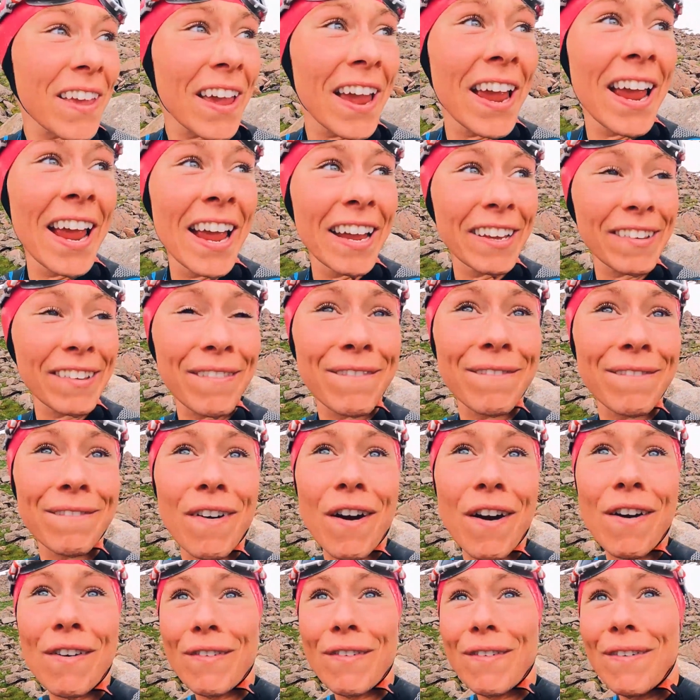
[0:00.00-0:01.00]
you want to be
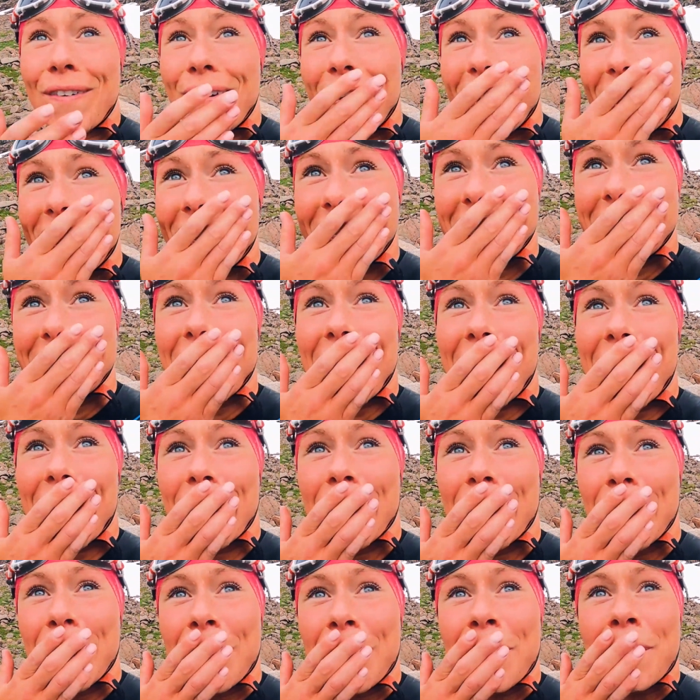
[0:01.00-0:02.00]
heading out there and
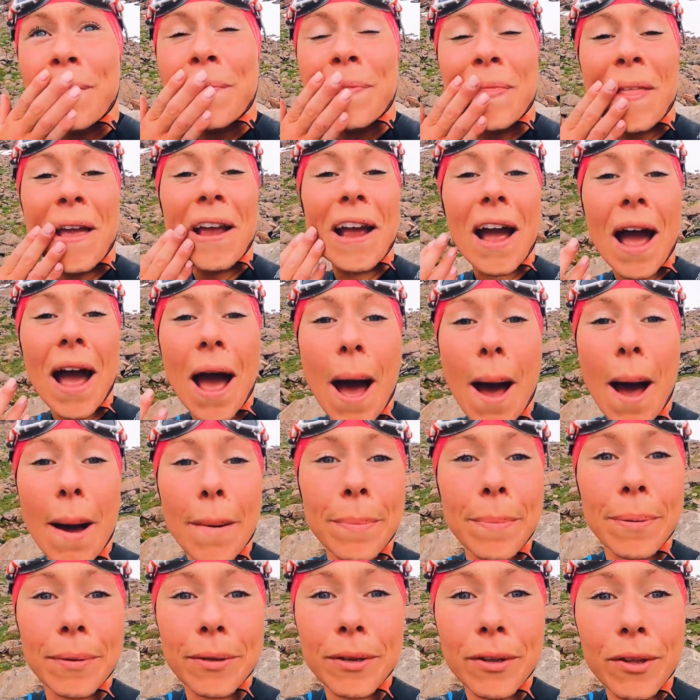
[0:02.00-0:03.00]
having fun
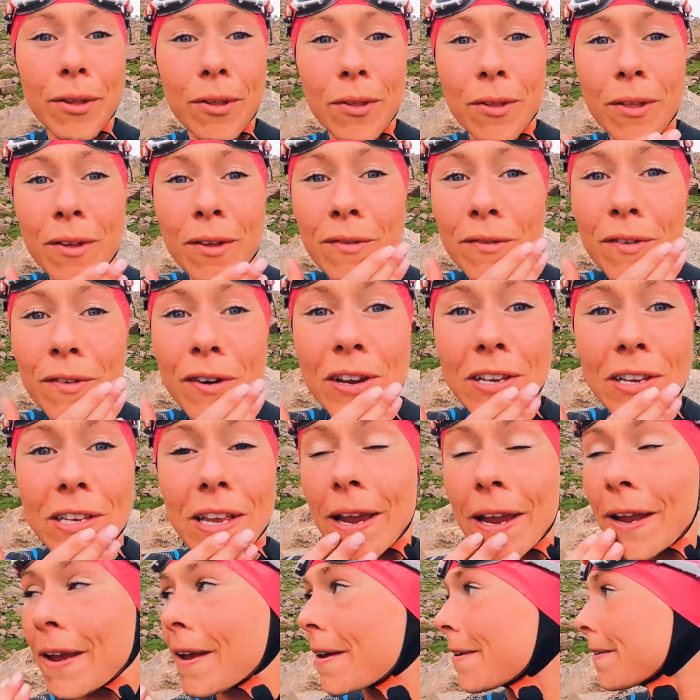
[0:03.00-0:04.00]
regardless.
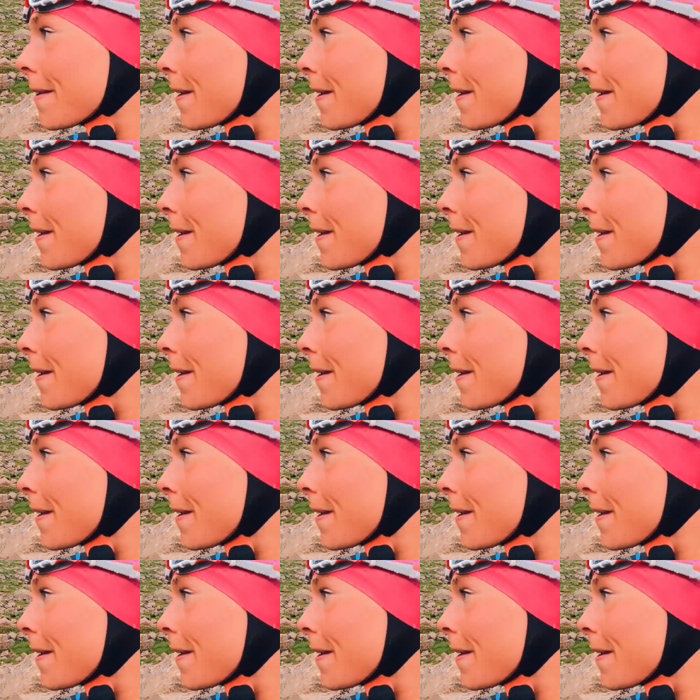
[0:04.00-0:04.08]
What it